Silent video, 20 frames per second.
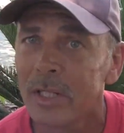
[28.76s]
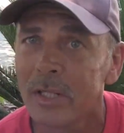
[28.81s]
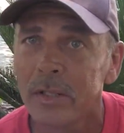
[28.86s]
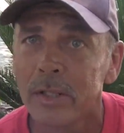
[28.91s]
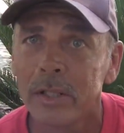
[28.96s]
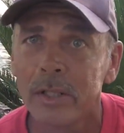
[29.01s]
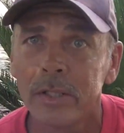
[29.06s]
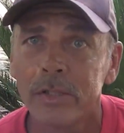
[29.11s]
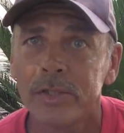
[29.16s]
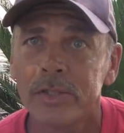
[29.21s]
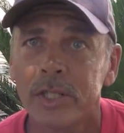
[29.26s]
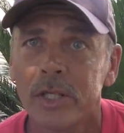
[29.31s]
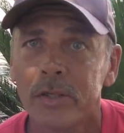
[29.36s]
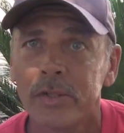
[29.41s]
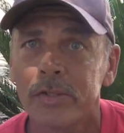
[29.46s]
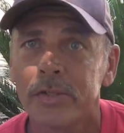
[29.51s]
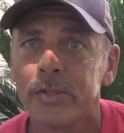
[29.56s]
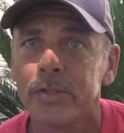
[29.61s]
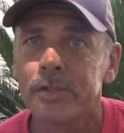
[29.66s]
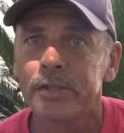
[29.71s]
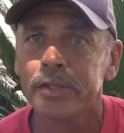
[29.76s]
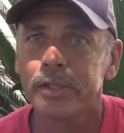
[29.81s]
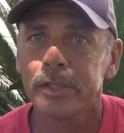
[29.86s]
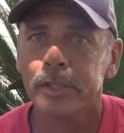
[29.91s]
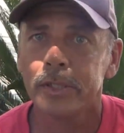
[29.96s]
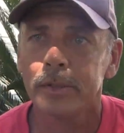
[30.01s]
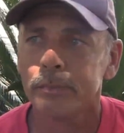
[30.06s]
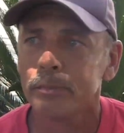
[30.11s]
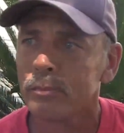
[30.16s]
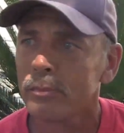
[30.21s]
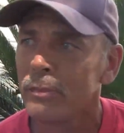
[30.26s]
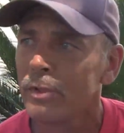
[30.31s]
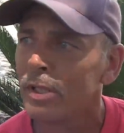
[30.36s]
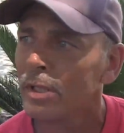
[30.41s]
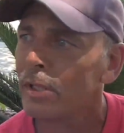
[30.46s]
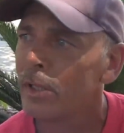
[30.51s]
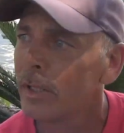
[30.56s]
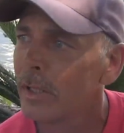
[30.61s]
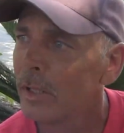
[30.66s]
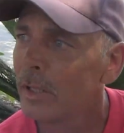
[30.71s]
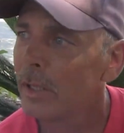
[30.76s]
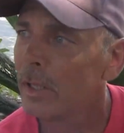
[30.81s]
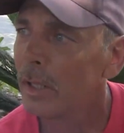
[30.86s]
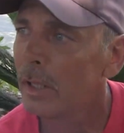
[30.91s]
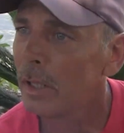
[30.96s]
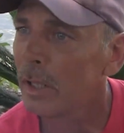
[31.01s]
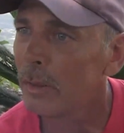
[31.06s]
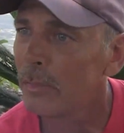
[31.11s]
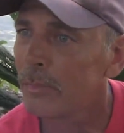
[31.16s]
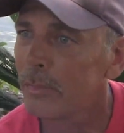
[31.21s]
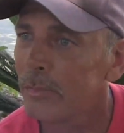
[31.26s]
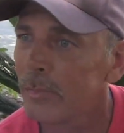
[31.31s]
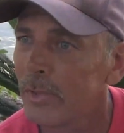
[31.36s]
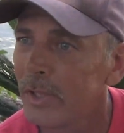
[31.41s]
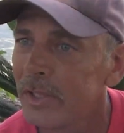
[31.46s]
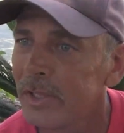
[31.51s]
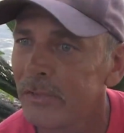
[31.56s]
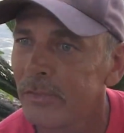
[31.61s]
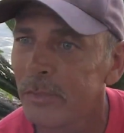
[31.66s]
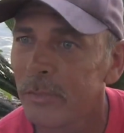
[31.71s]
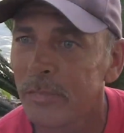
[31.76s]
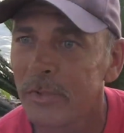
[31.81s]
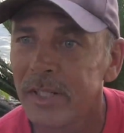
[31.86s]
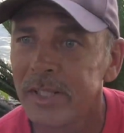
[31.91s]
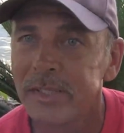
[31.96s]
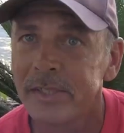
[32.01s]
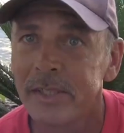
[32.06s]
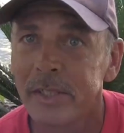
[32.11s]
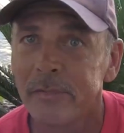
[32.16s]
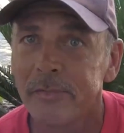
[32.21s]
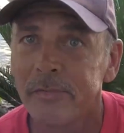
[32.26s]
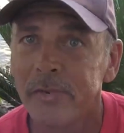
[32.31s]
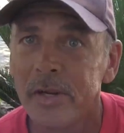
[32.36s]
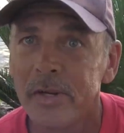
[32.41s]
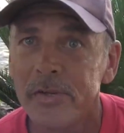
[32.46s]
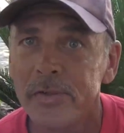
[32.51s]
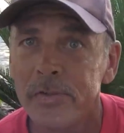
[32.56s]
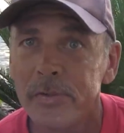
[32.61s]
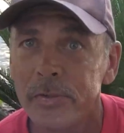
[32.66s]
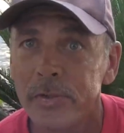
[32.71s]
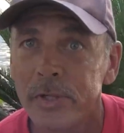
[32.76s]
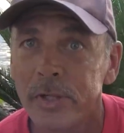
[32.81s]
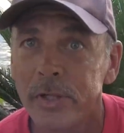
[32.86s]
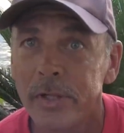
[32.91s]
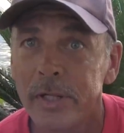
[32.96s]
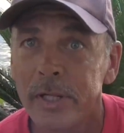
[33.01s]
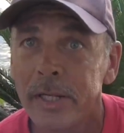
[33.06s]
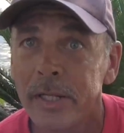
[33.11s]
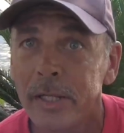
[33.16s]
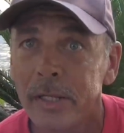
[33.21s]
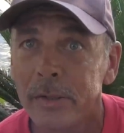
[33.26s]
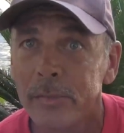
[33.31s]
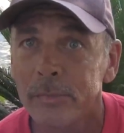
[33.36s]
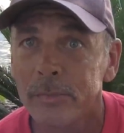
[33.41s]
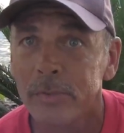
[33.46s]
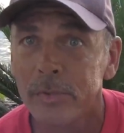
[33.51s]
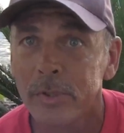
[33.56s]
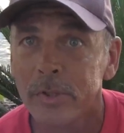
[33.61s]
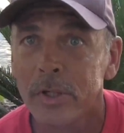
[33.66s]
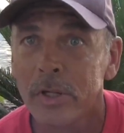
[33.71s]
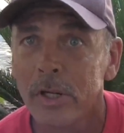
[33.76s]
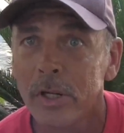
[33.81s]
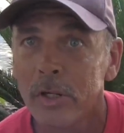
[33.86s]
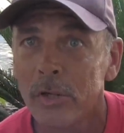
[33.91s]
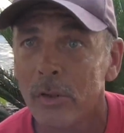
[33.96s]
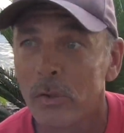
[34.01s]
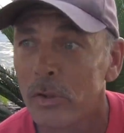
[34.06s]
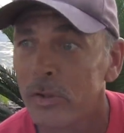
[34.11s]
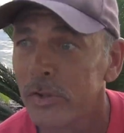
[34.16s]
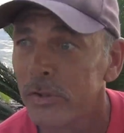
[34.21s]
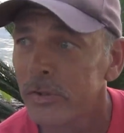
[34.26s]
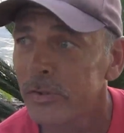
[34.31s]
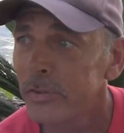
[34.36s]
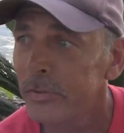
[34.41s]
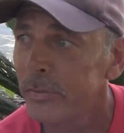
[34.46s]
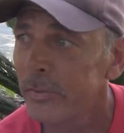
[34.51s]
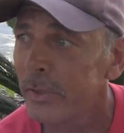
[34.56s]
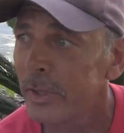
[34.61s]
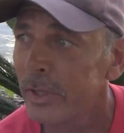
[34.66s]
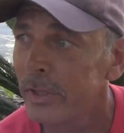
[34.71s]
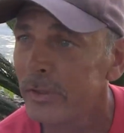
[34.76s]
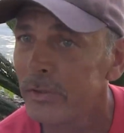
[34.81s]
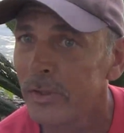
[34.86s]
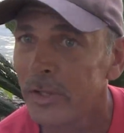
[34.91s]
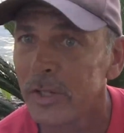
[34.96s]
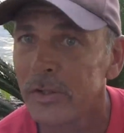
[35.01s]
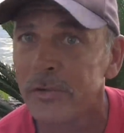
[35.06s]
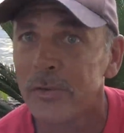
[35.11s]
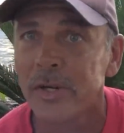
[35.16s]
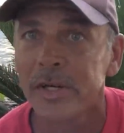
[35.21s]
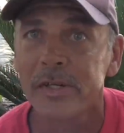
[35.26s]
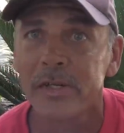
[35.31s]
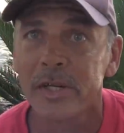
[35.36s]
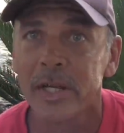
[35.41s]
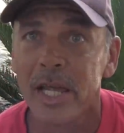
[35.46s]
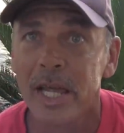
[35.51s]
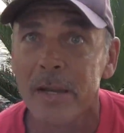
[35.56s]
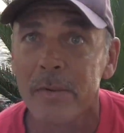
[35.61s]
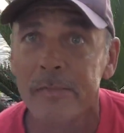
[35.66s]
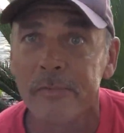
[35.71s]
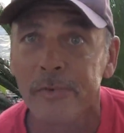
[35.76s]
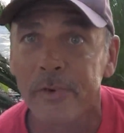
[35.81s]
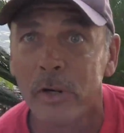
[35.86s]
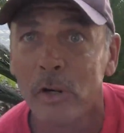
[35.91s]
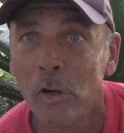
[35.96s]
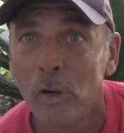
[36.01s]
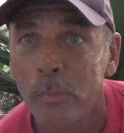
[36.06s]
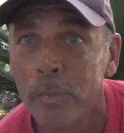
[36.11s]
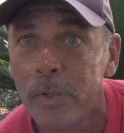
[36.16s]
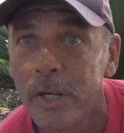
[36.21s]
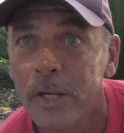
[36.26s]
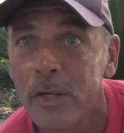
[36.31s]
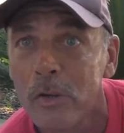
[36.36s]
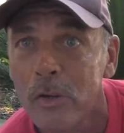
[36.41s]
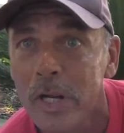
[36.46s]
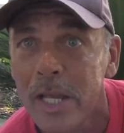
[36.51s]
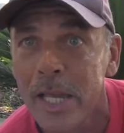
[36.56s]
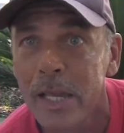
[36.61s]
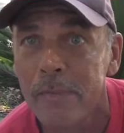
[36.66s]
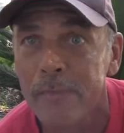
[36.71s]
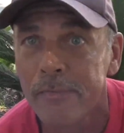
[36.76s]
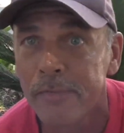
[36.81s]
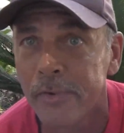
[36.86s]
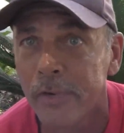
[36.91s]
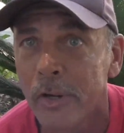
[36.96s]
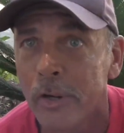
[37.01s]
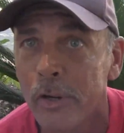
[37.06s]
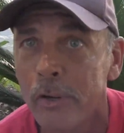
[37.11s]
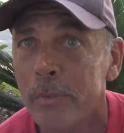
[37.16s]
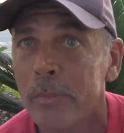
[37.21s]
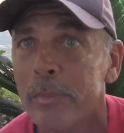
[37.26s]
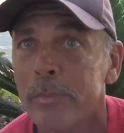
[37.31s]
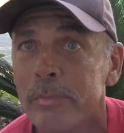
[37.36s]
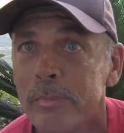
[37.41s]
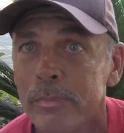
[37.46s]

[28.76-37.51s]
down the shelters and uh, play different places that fed you and all that. In order to, uh, so they direct you to Haven for Hope, and you go to Haven for Hope